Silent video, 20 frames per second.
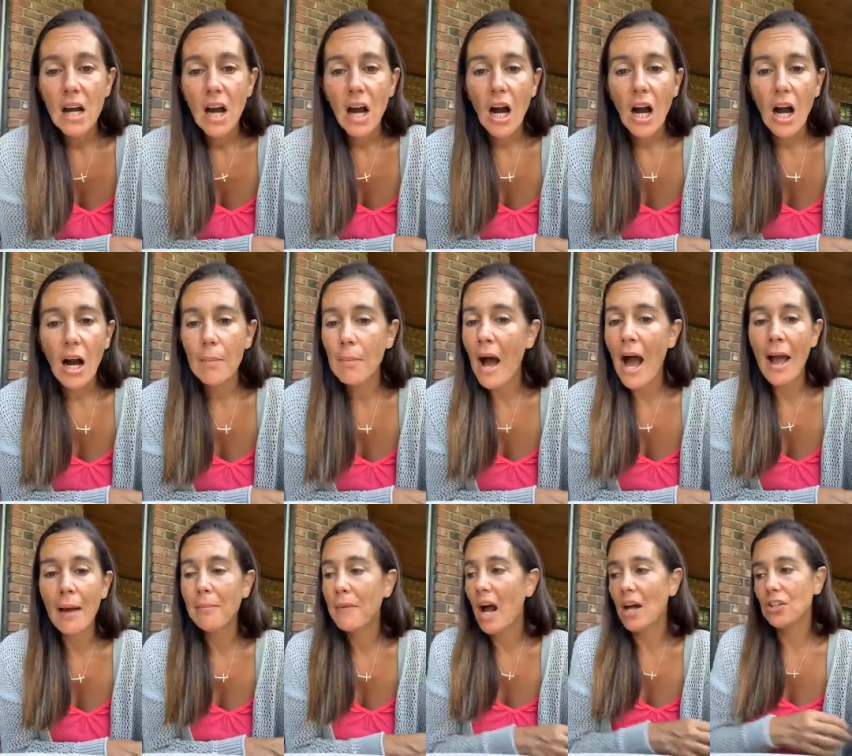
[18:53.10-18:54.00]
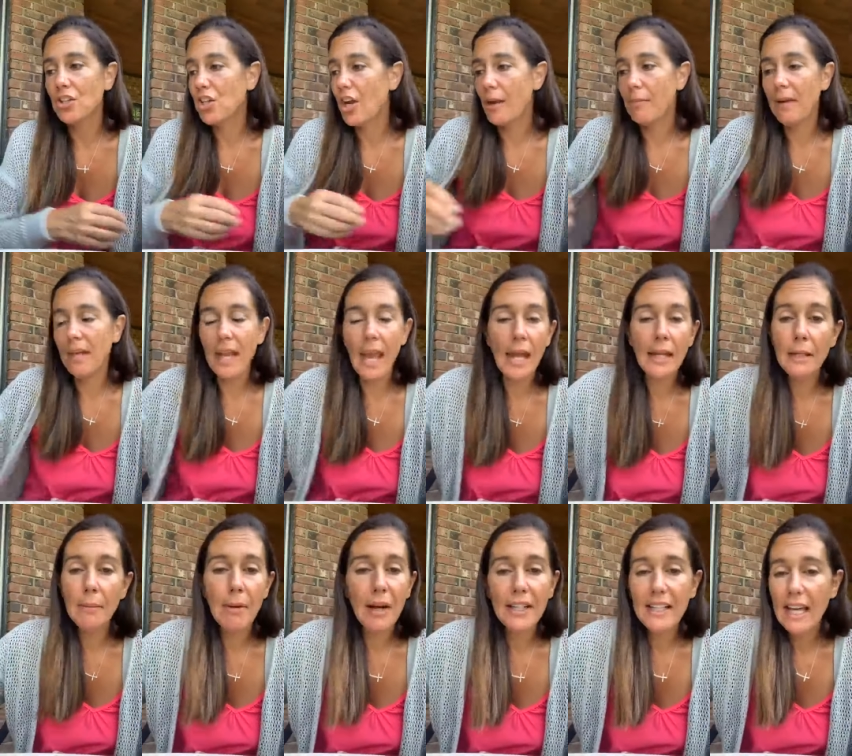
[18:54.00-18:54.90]
Um, I'm not shaming
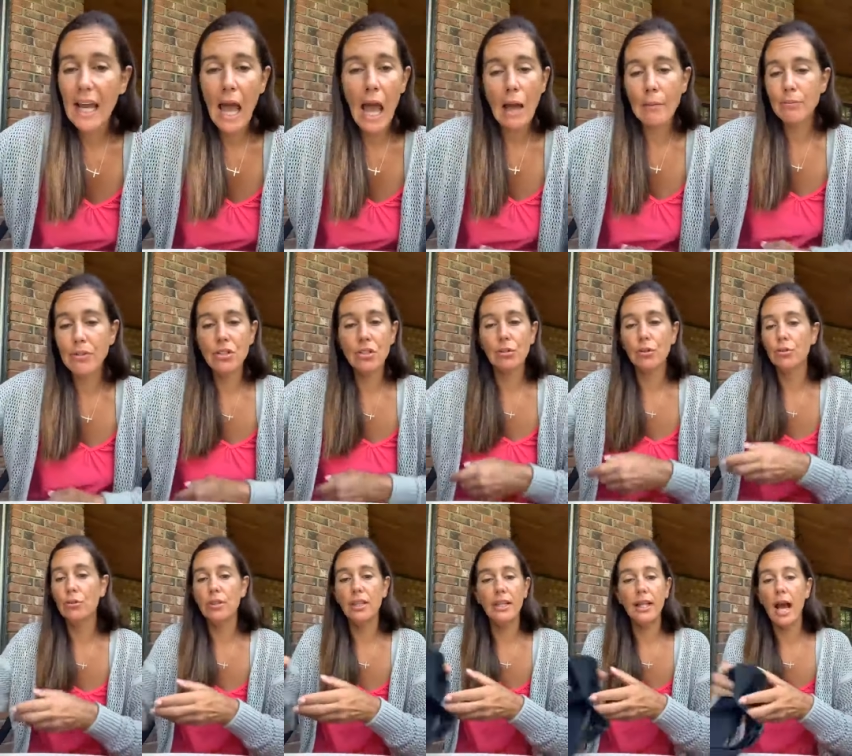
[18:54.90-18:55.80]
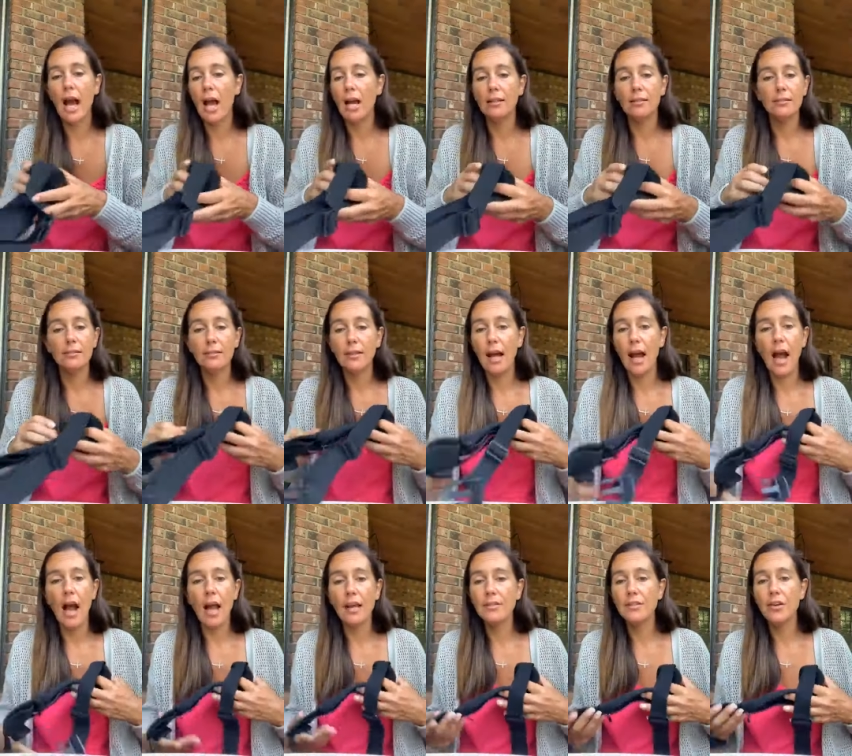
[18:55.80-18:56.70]
anybody. Absolutely not.
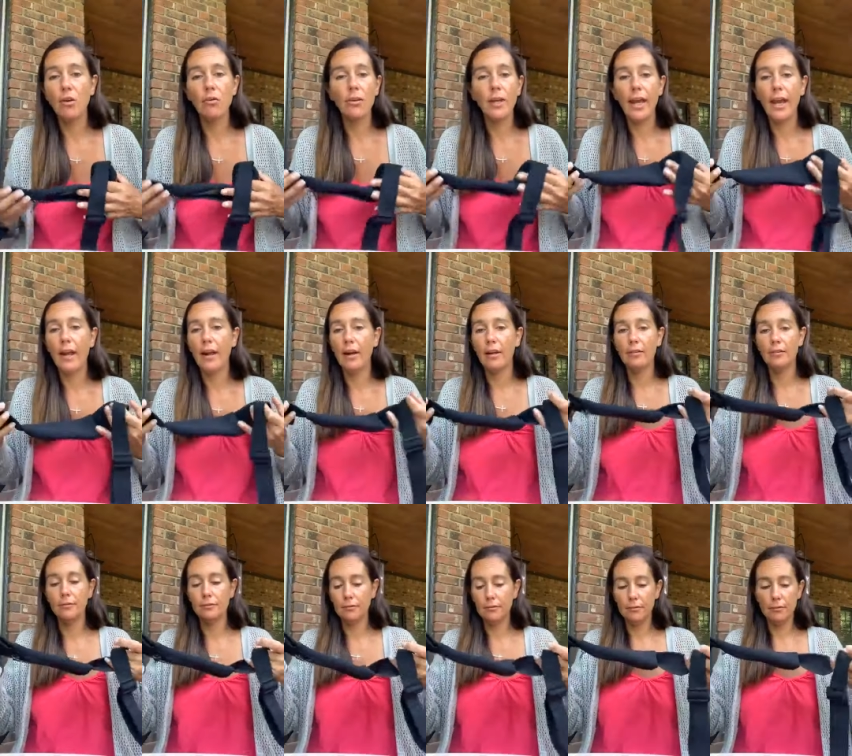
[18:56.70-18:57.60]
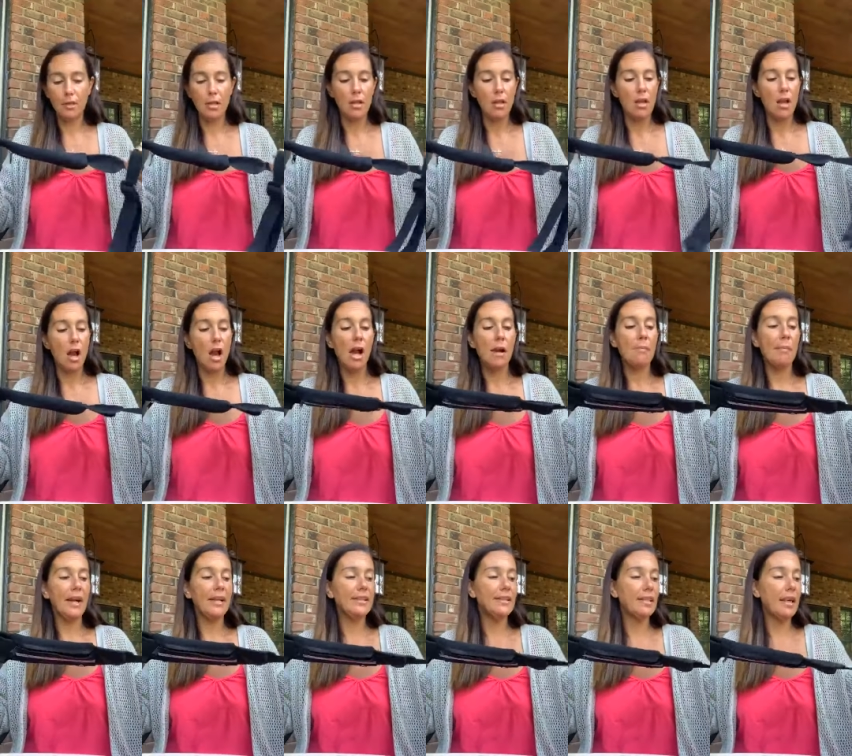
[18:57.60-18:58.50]
I don't care. I
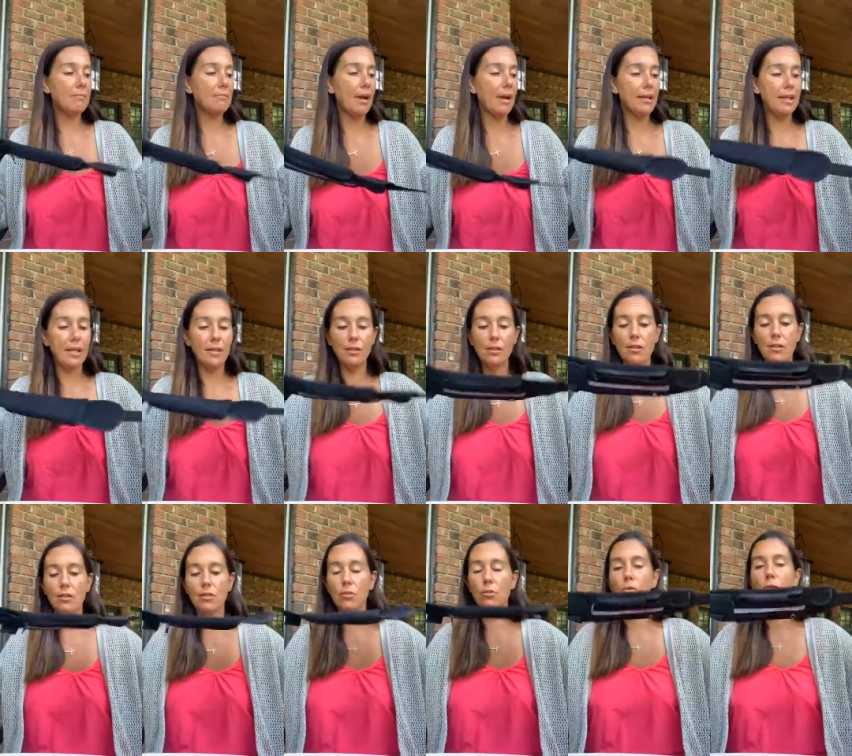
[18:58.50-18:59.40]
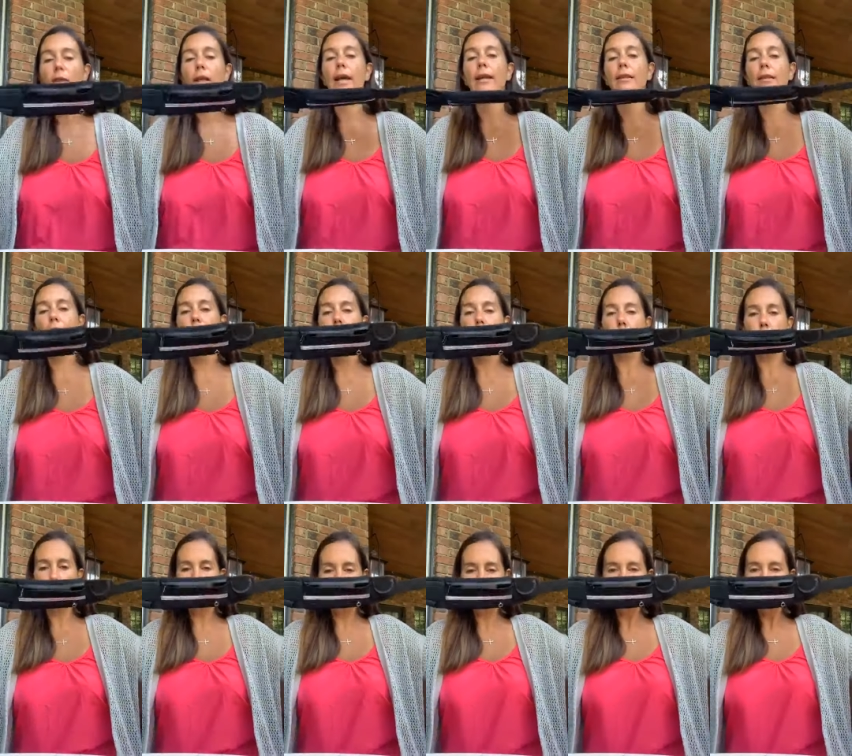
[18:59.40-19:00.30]
might send my kids to school like
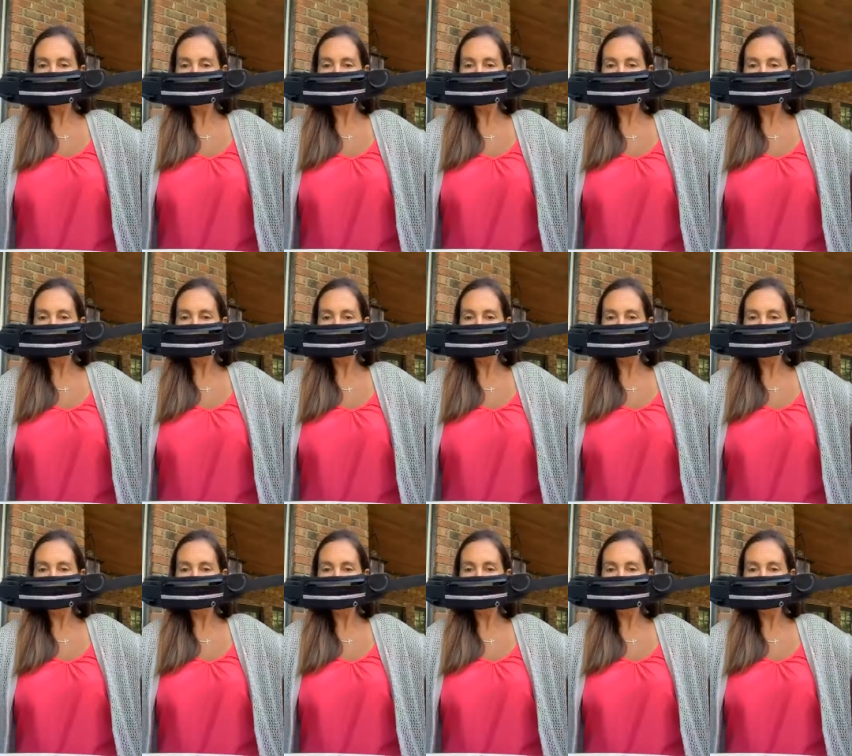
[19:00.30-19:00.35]
this.